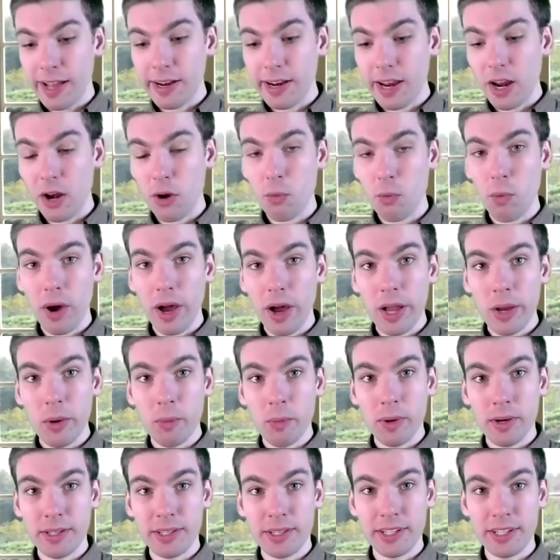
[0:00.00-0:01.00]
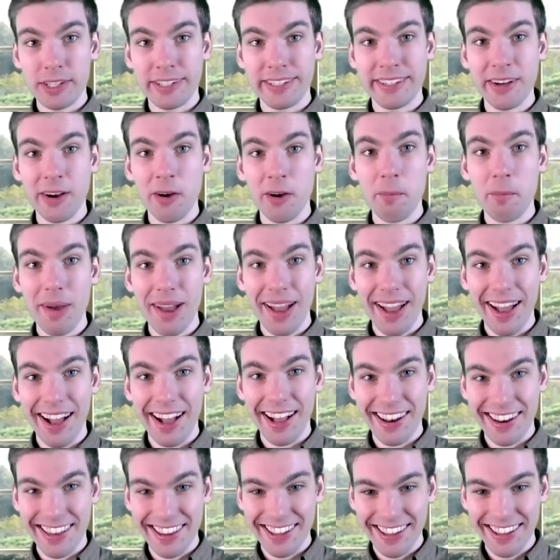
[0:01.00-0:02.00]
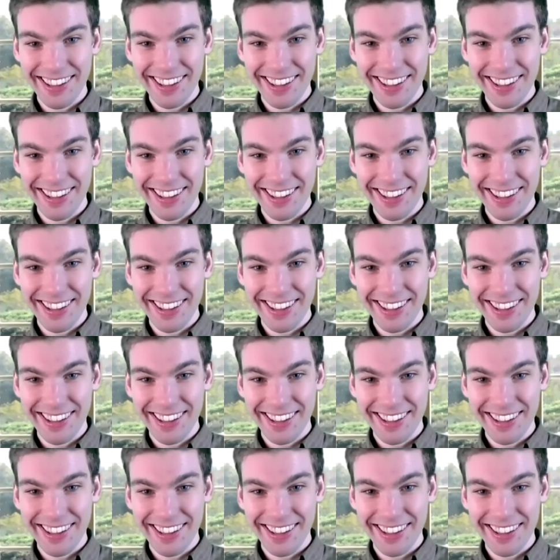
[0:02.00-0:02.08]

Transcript: and why was it so bad?